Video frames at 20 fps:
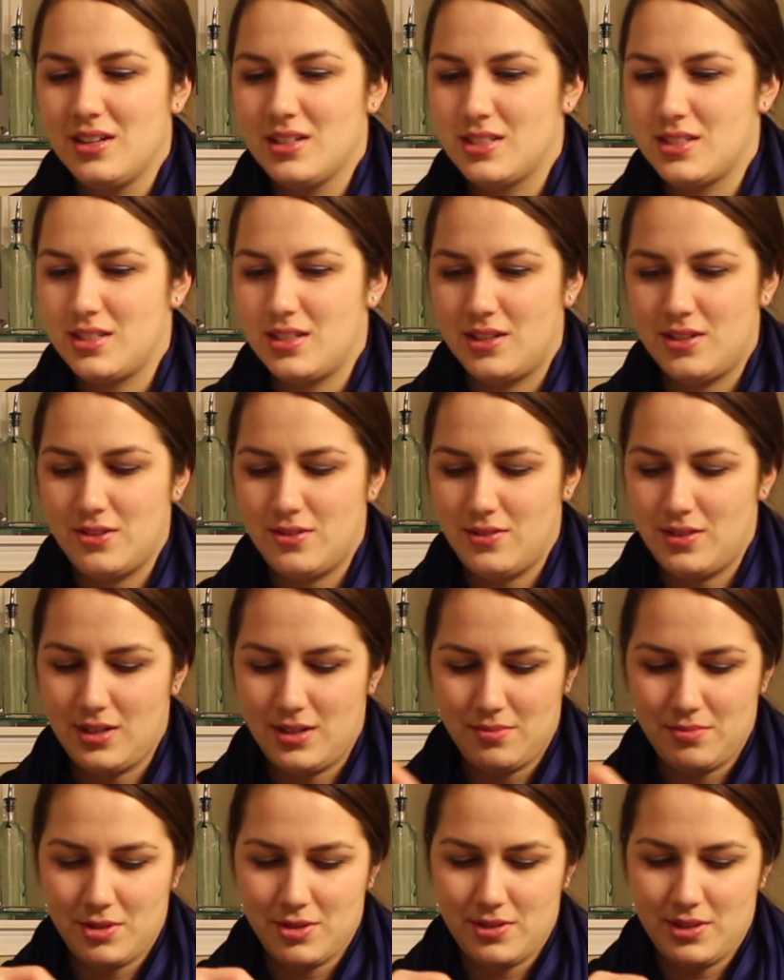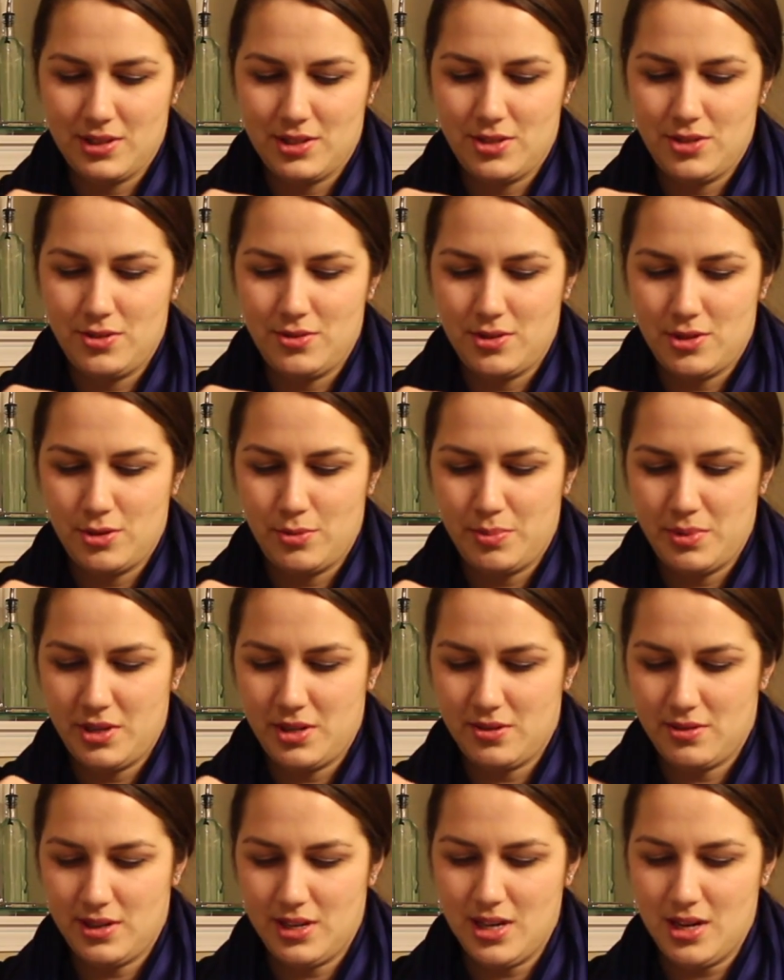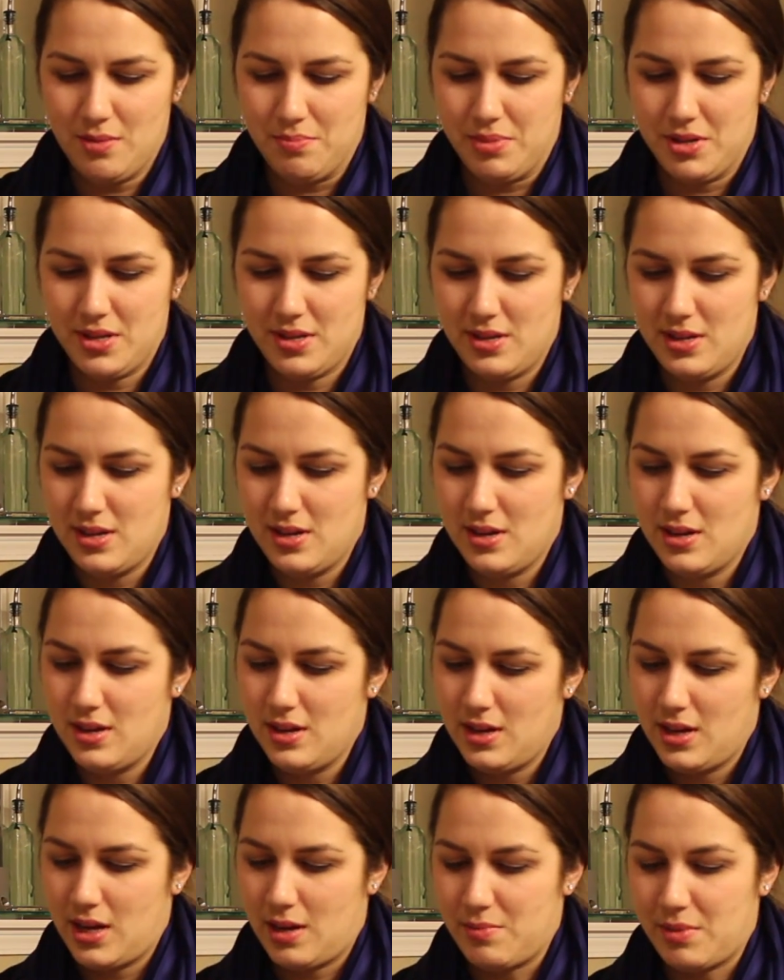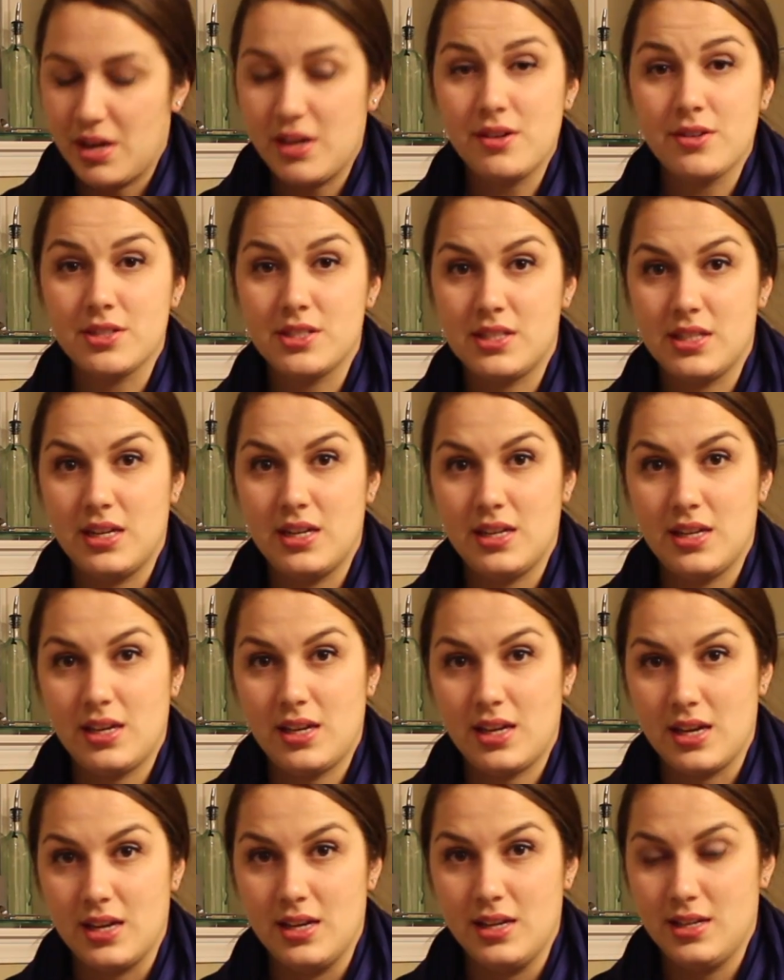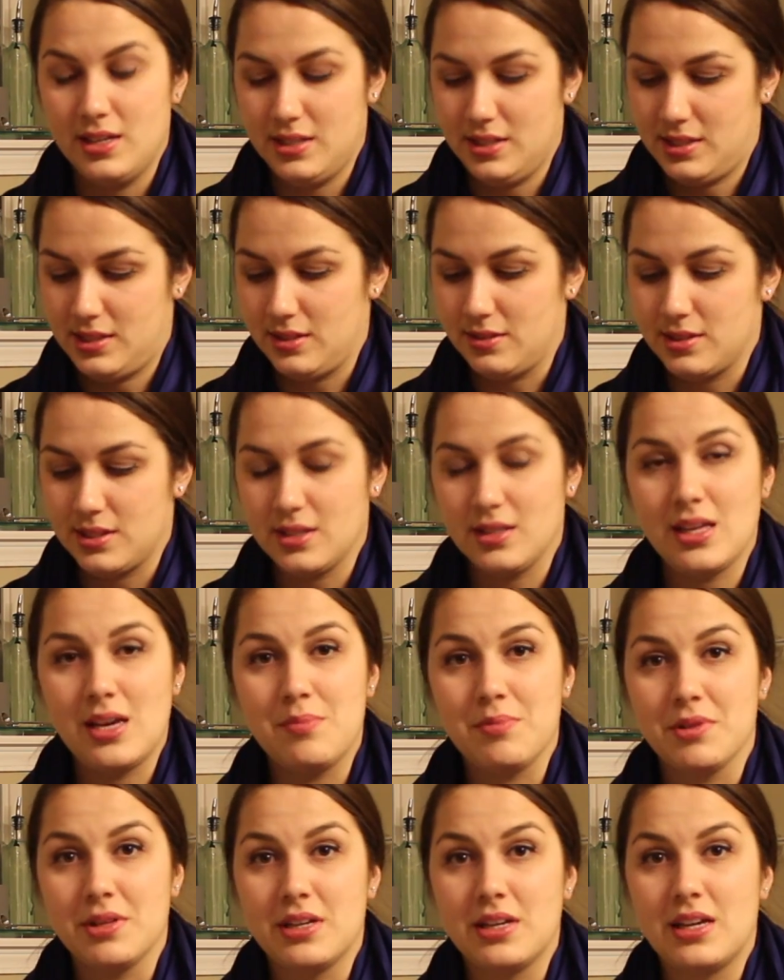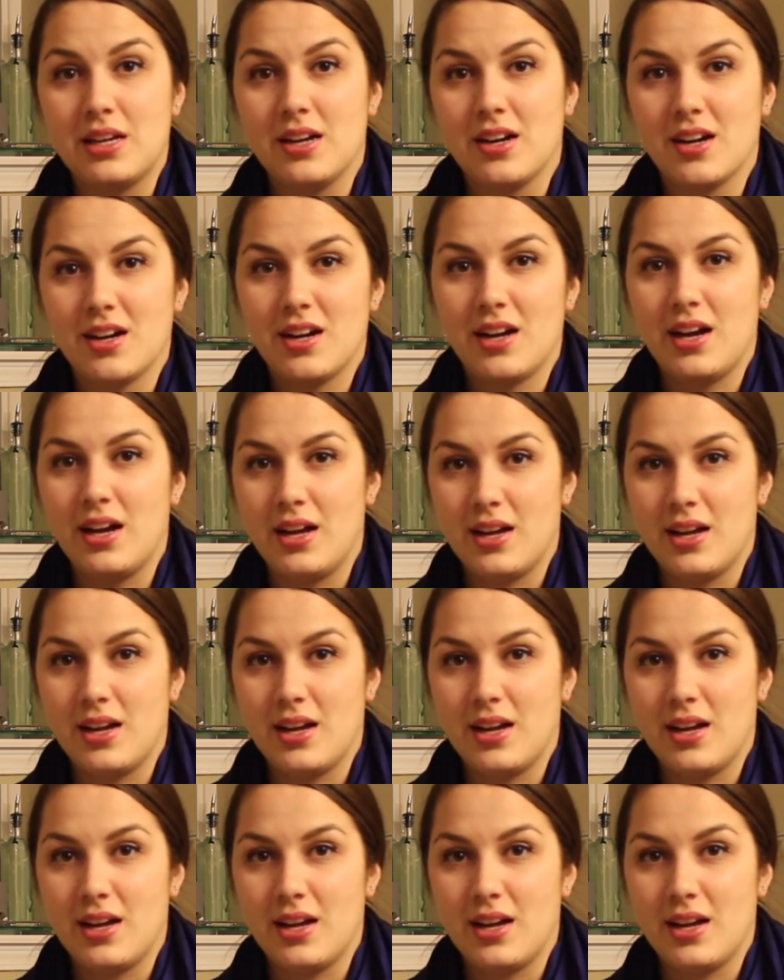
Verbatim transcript: So I'm going to open it on up. And my understanding is there's a label in here